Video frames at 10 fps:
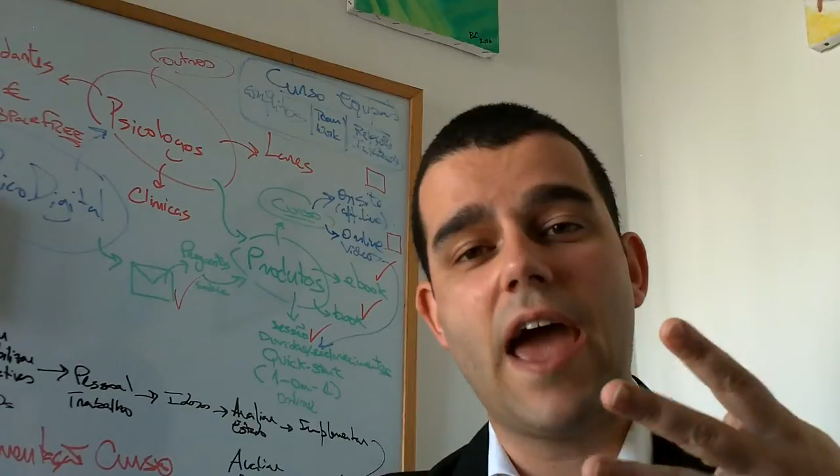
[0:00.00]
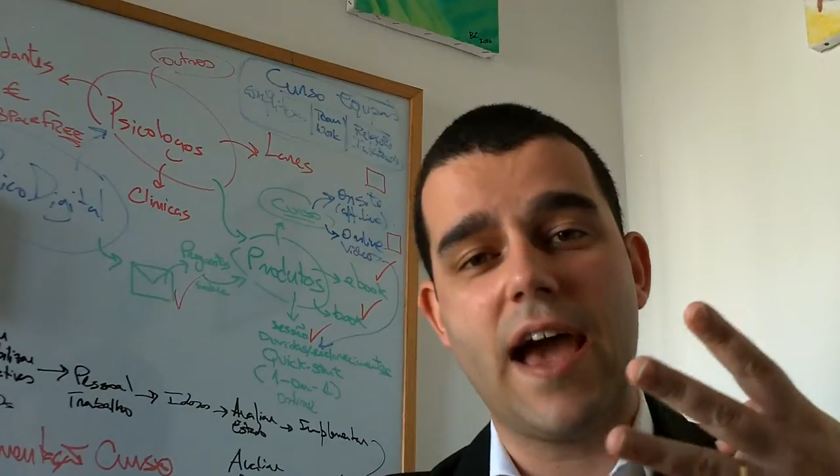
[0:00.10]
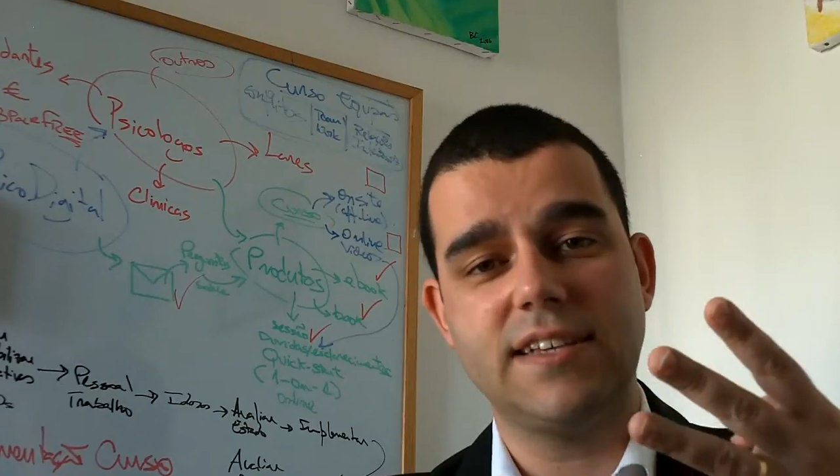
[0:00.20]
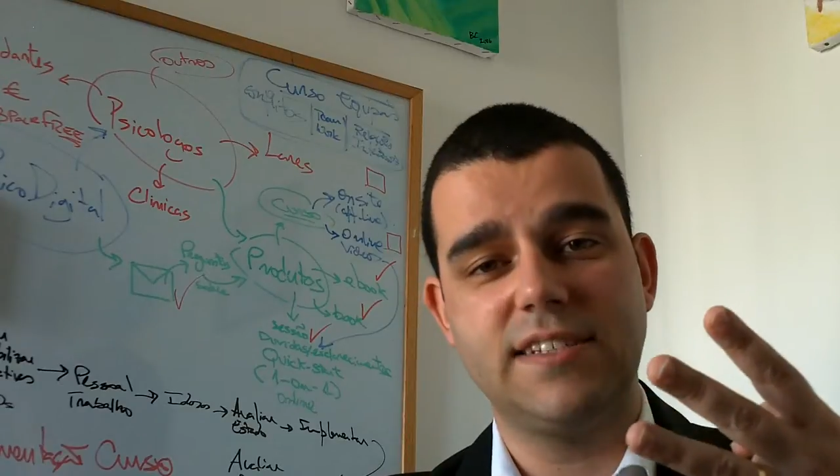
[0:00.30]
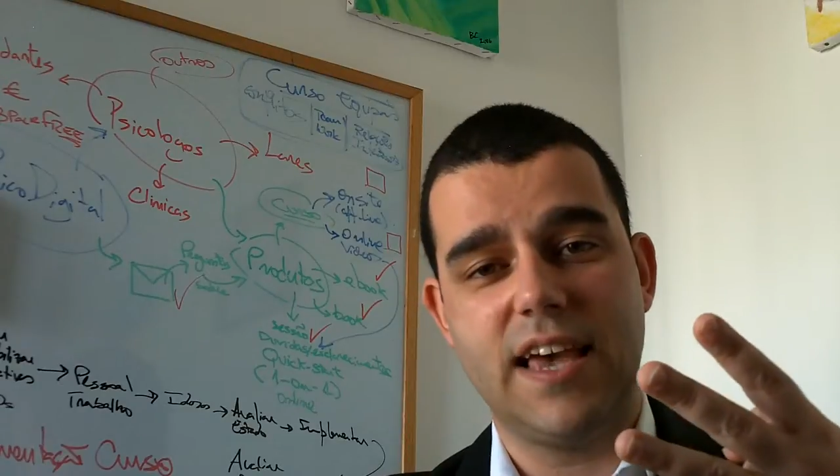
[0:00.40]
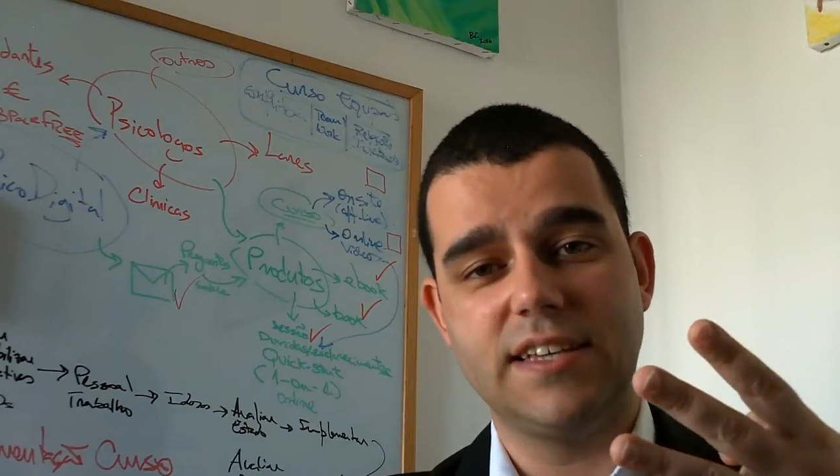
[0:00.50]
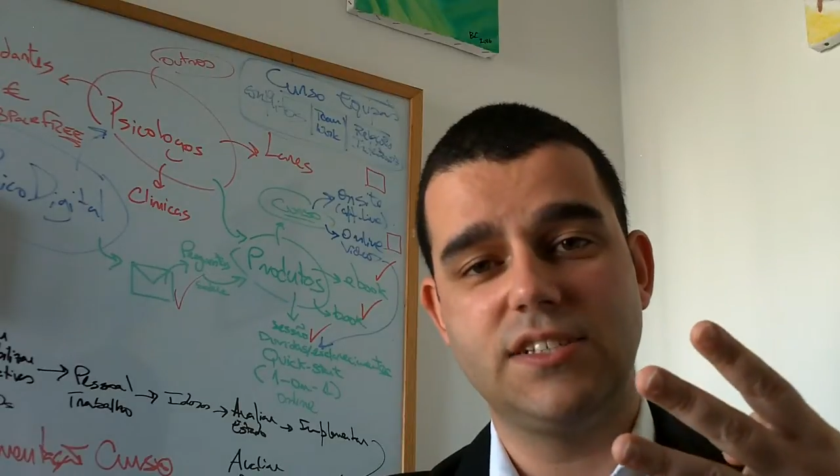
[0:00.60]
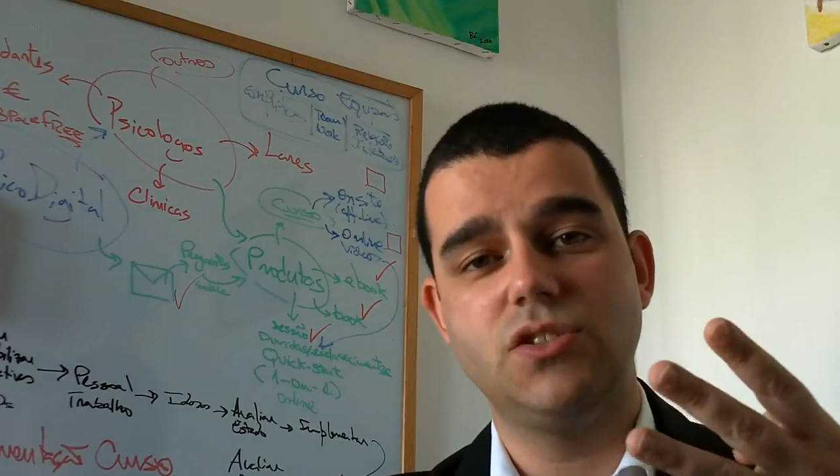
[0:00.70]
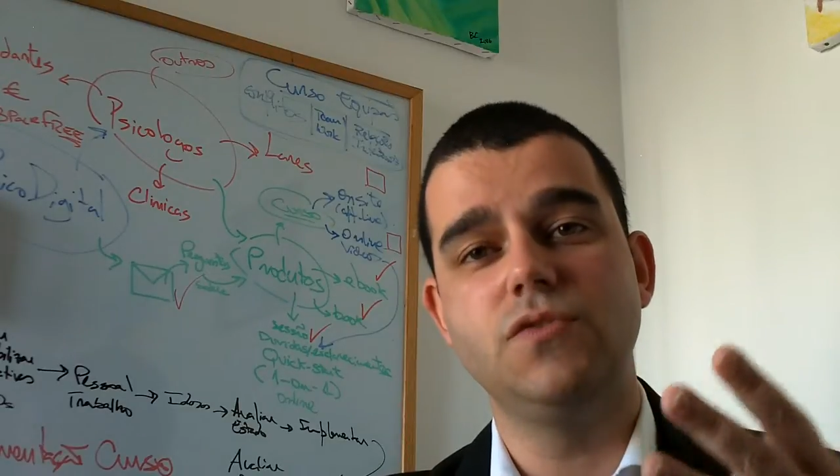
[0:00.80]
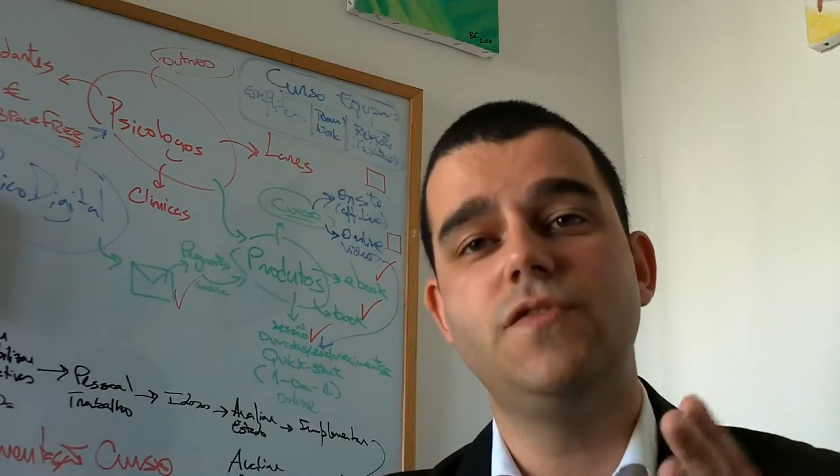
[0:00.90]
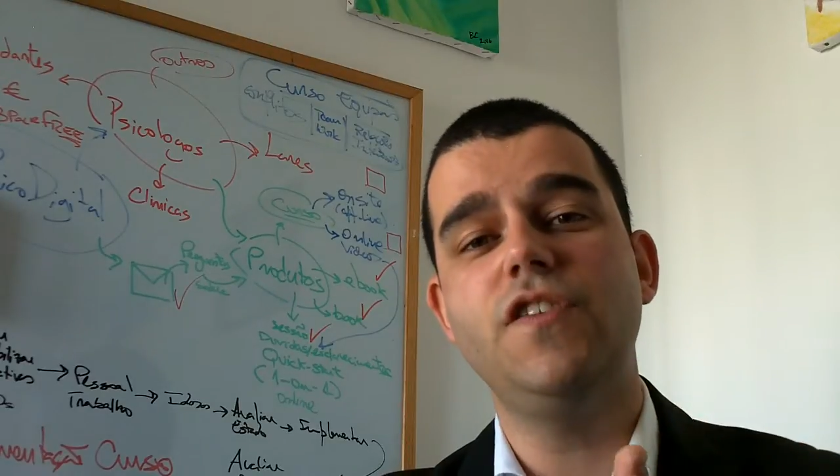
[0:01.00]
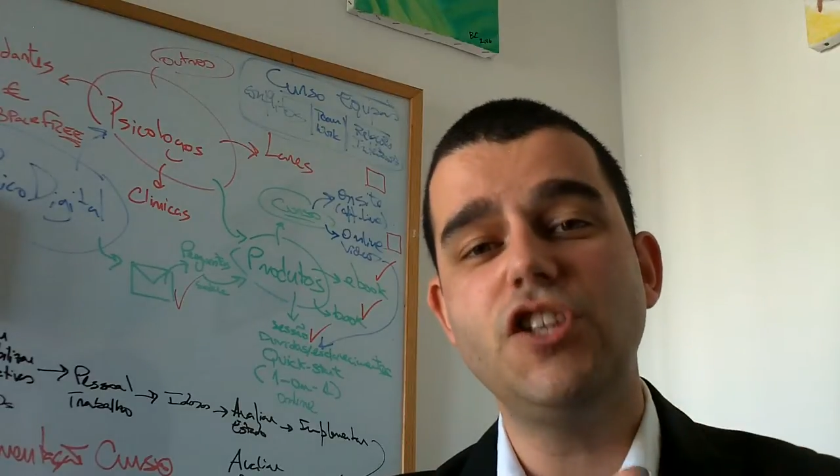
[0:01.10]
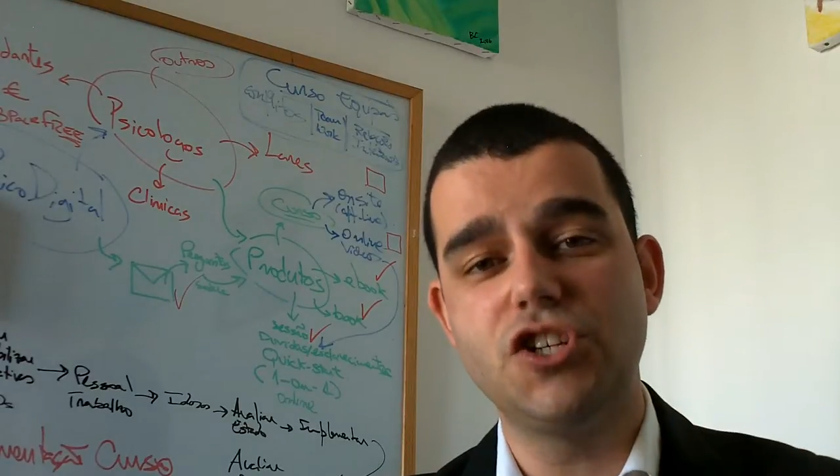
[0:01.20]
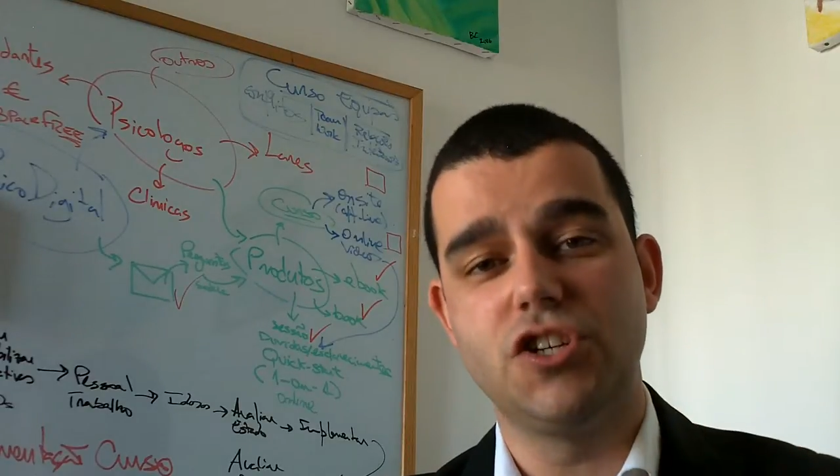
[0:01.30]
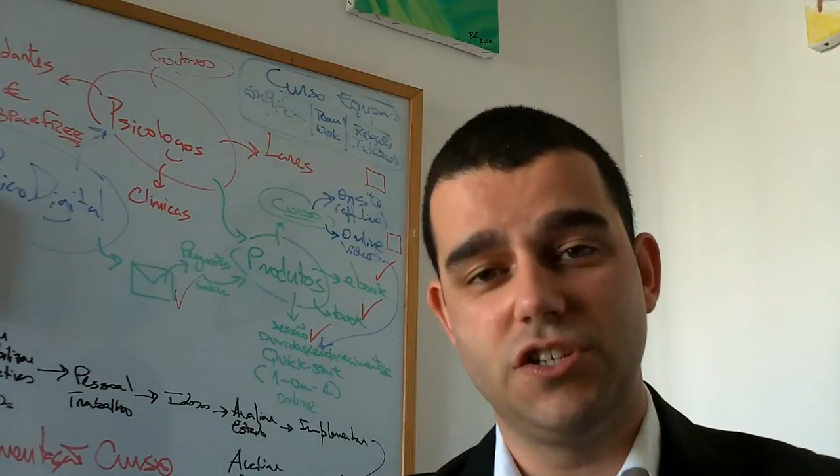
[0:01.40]
access to
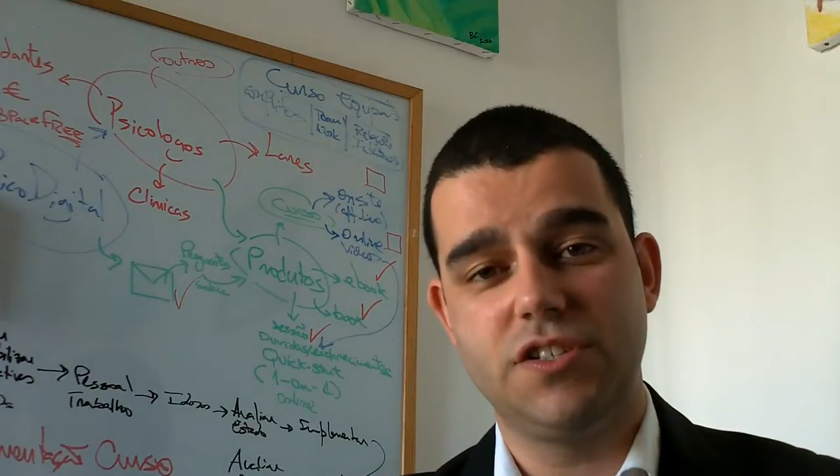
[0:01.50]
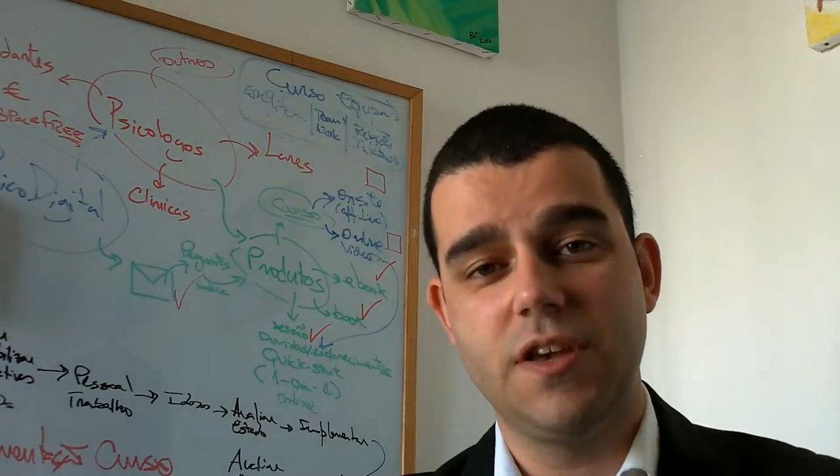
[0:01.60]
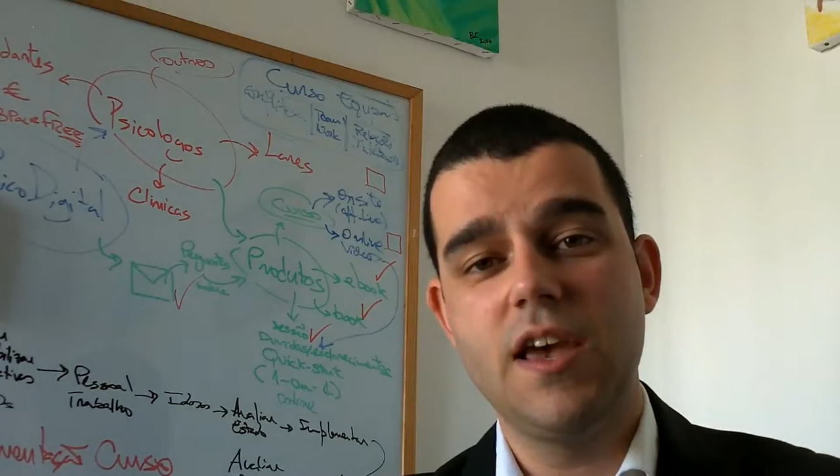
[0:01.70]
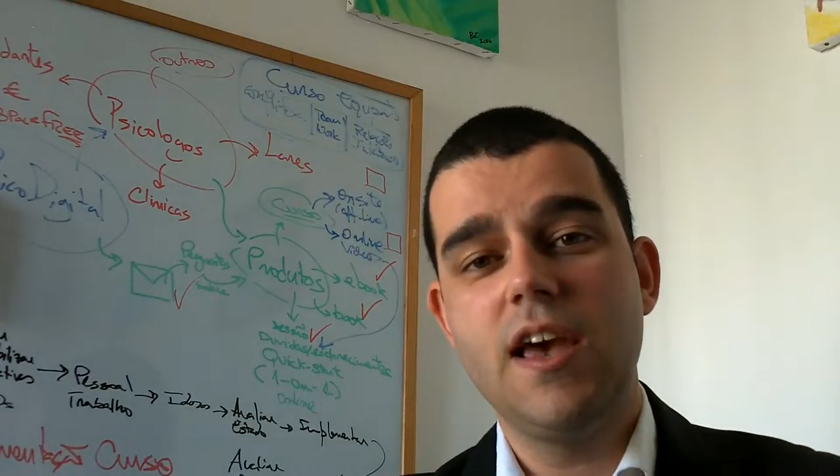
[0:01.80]
features